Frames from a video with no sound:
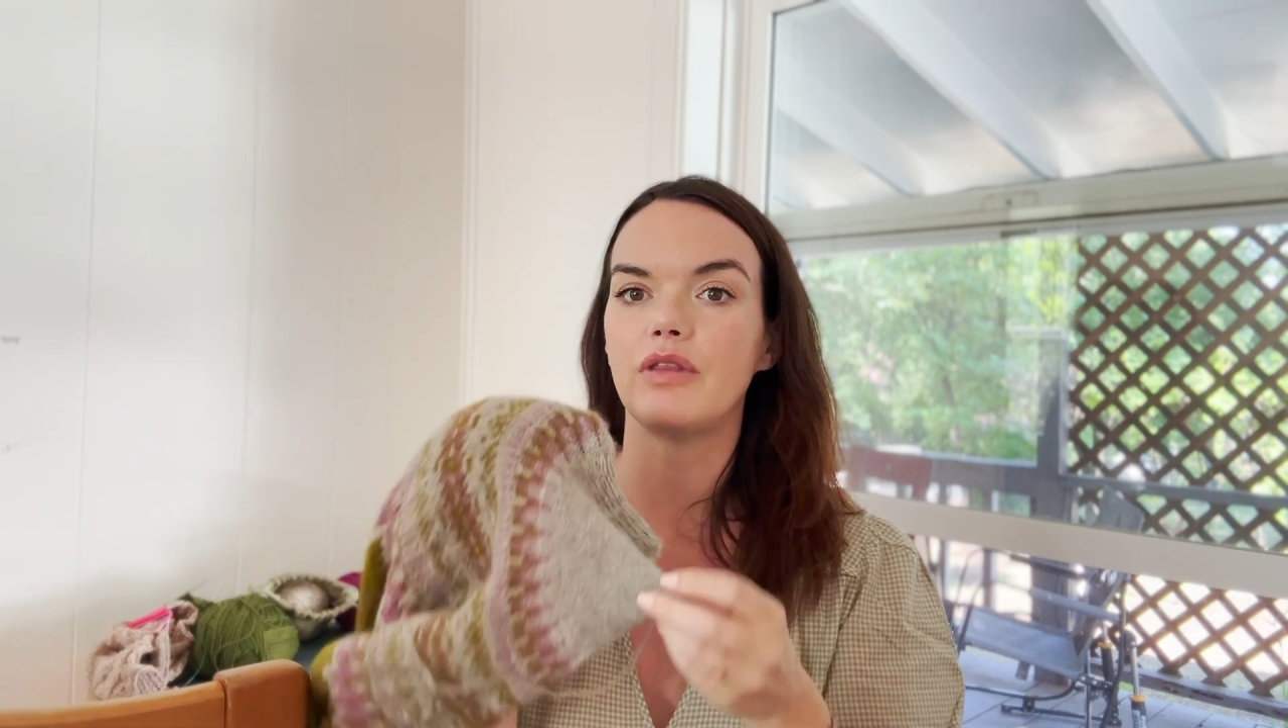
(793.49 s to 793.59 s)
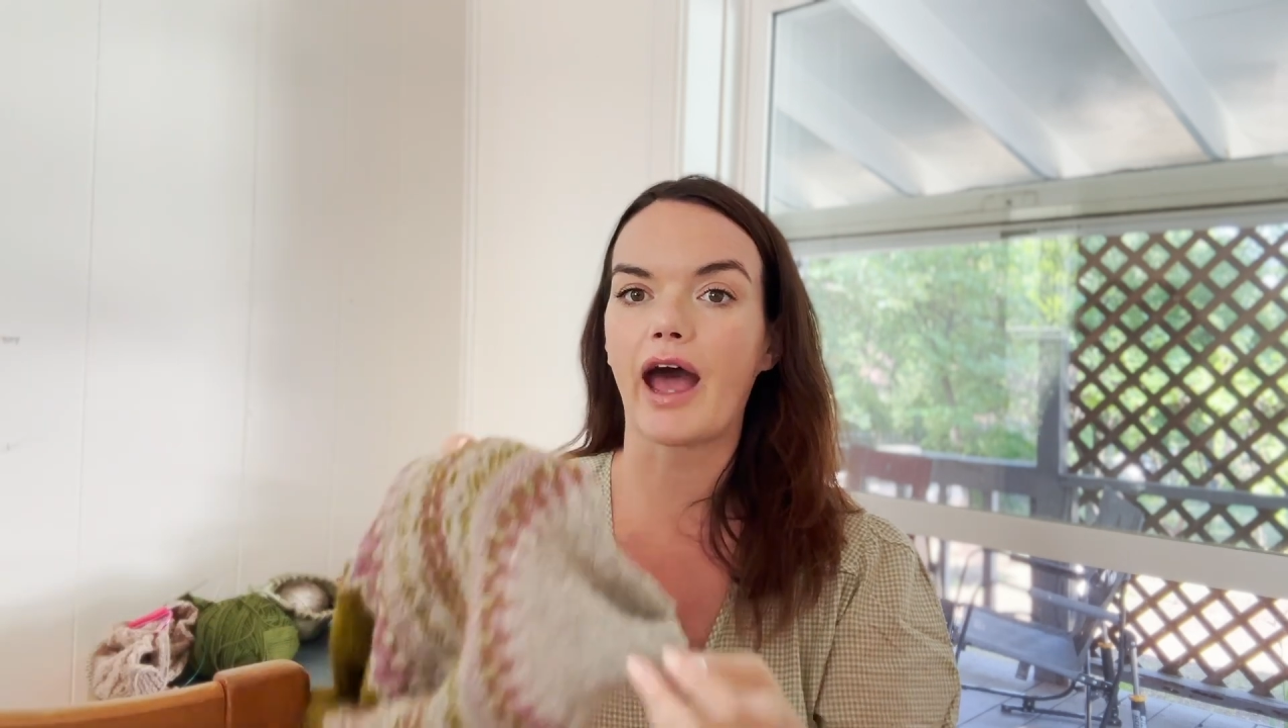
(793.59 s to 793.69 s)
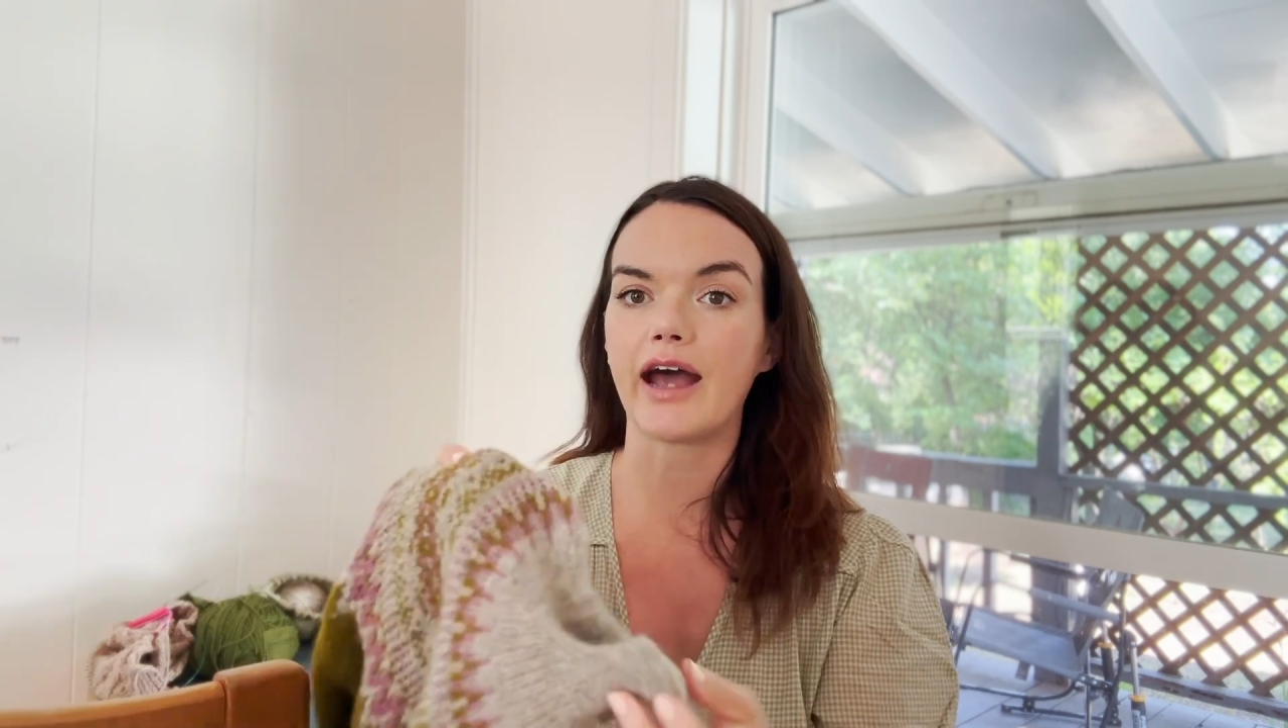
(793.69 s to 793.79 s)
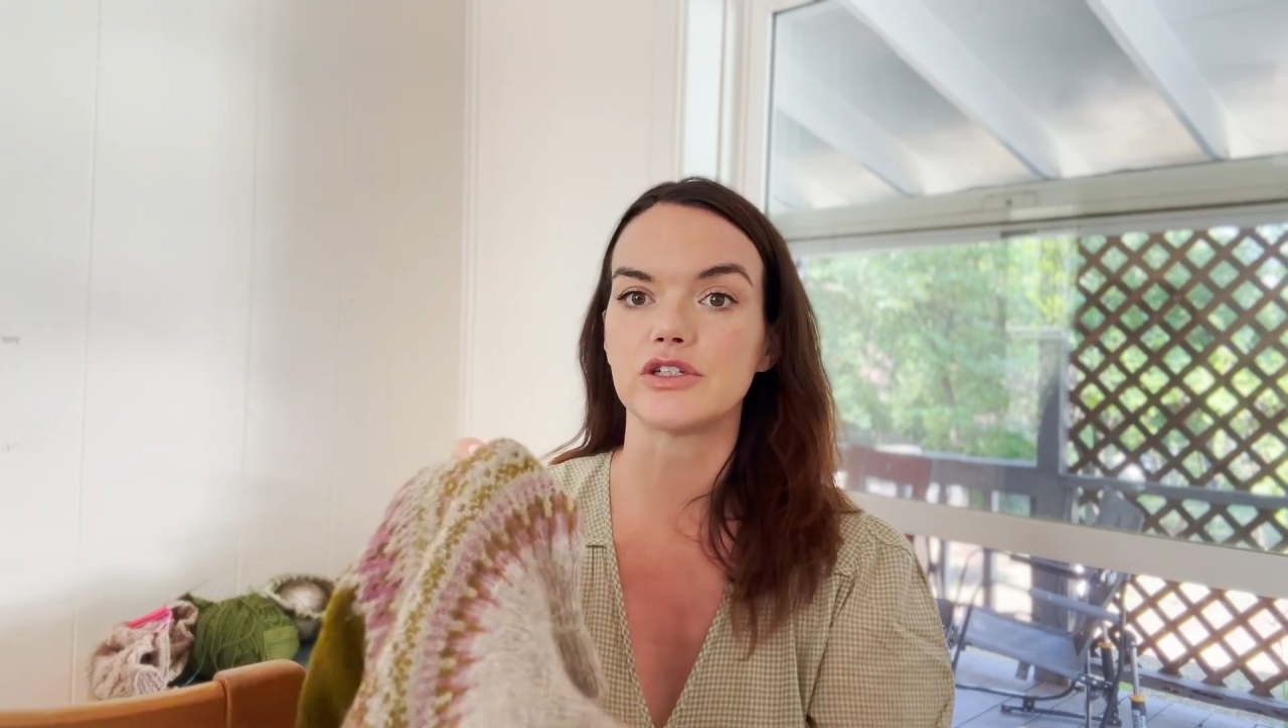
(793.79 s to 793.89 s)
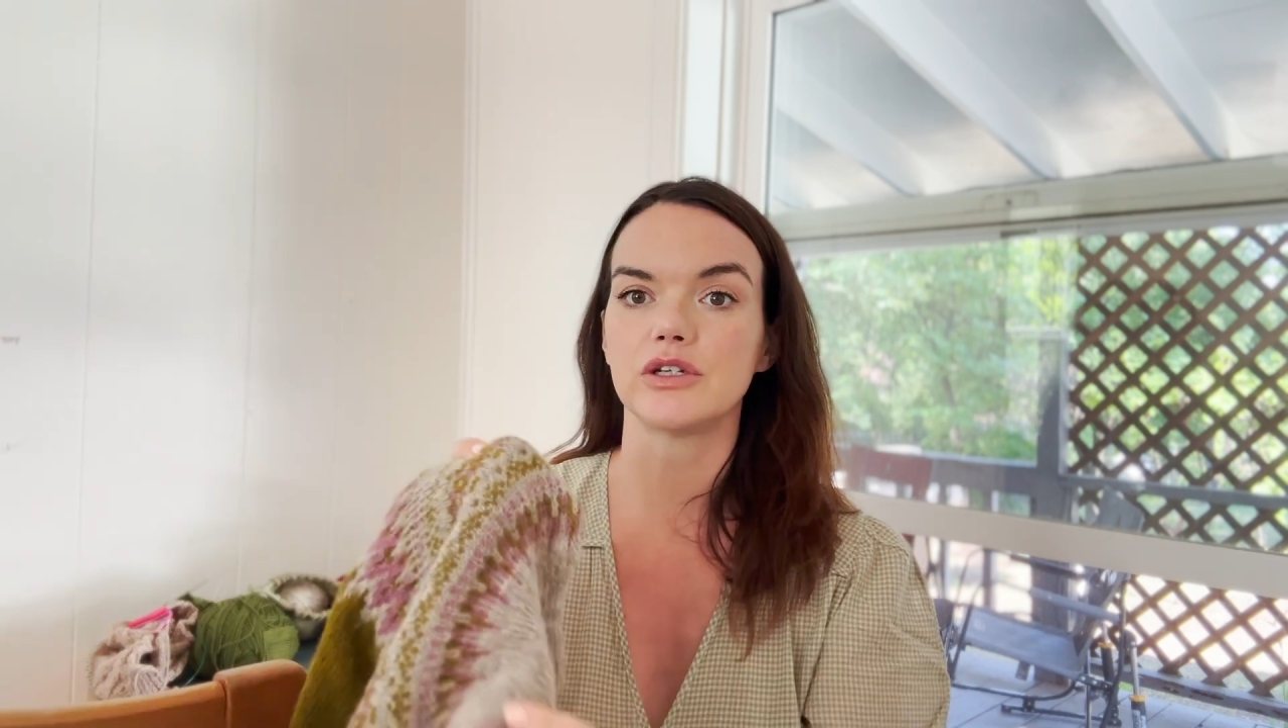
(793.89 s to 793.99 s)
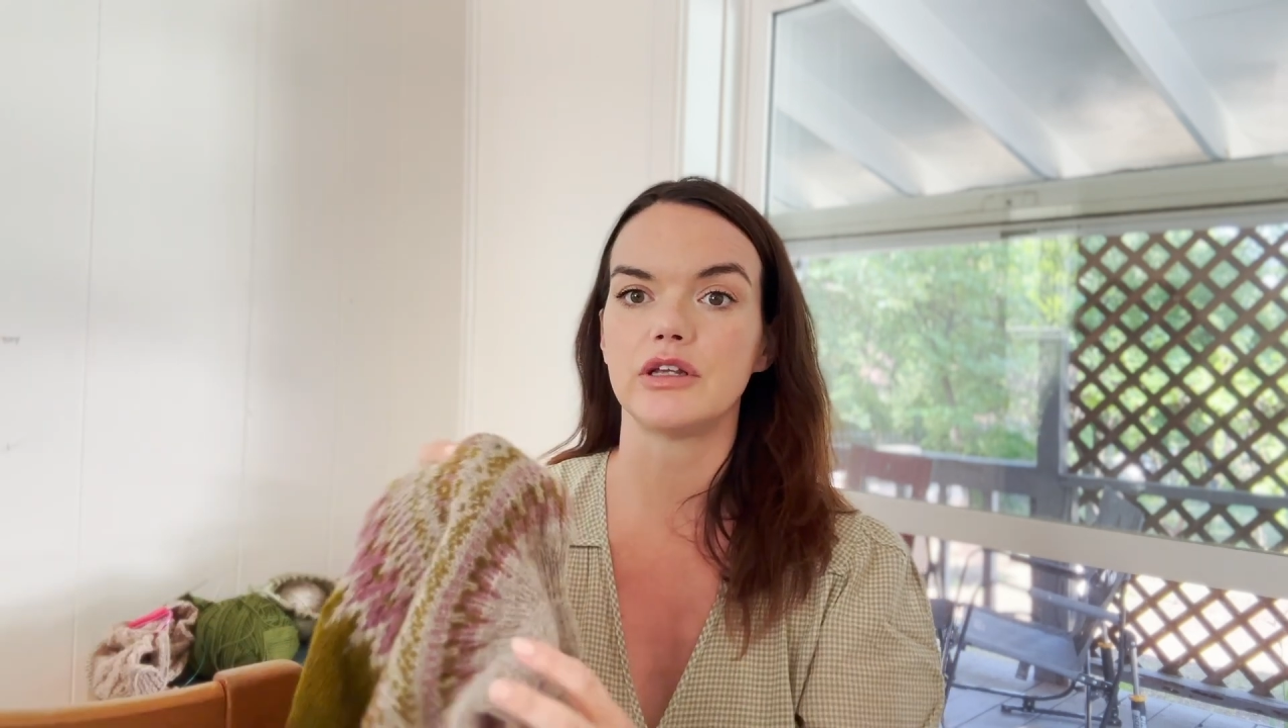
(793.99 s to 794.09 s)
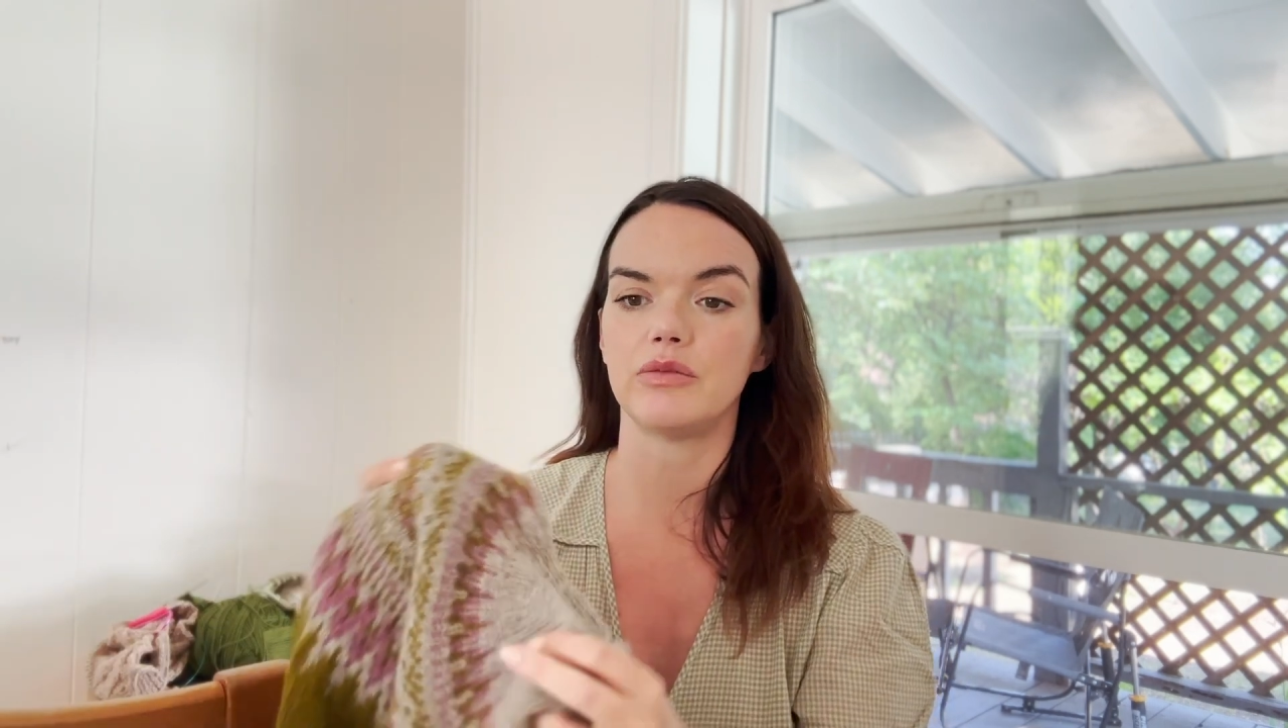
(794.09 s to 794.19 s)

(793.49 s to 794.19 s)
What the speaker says: actually